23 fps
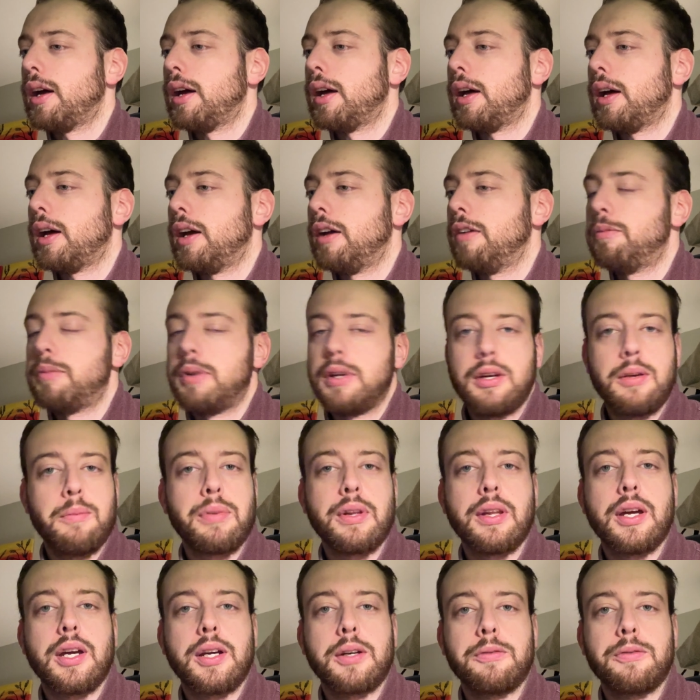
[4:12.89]
I've been
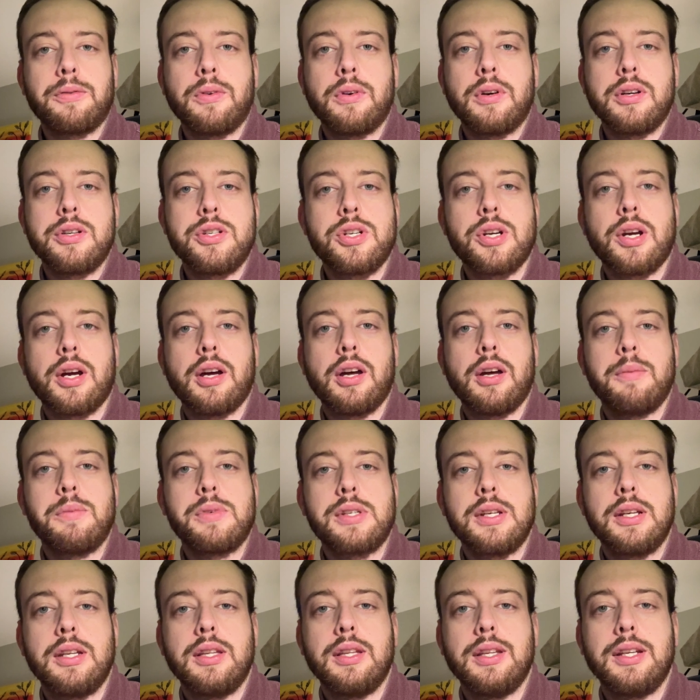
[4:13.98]
applying for jobs
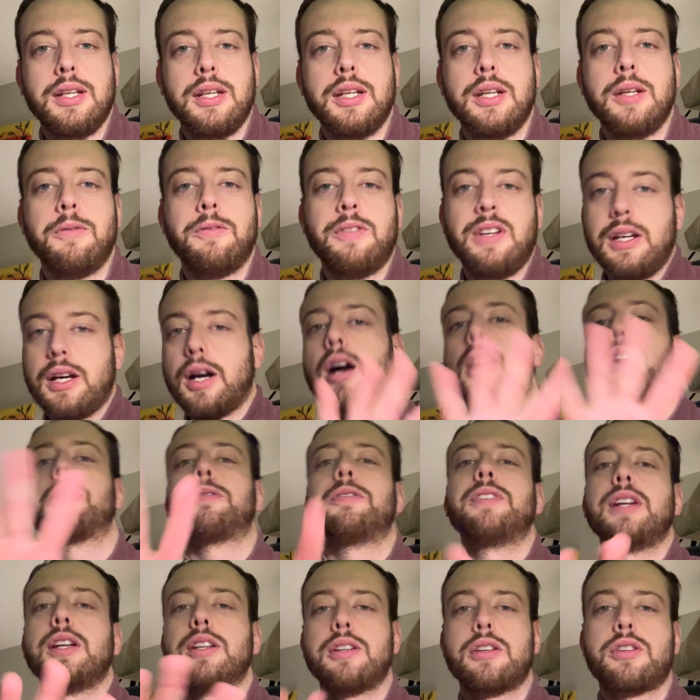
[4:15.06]
in the
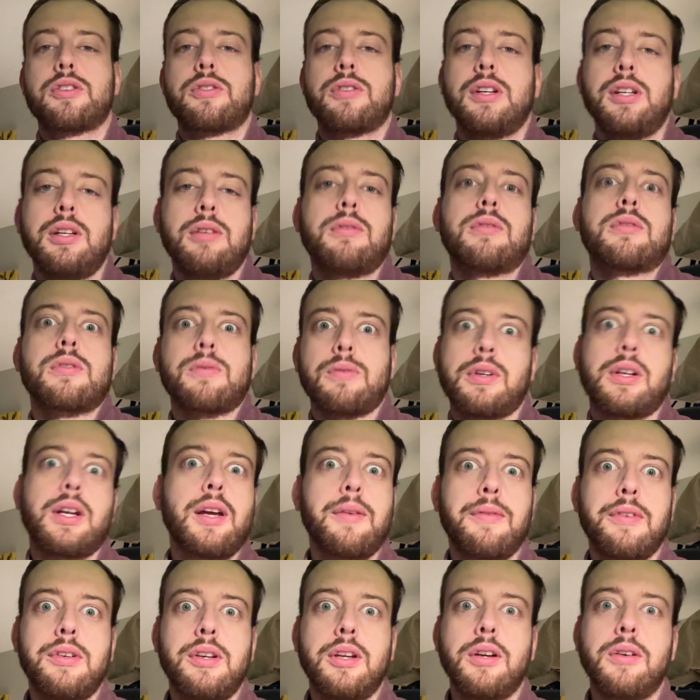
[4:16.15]
videography industry, which is what I have
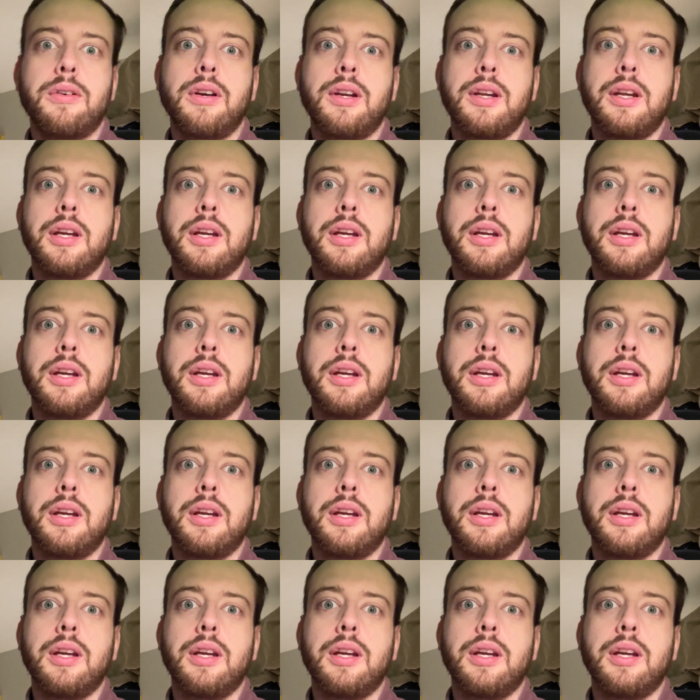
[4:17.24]
a degree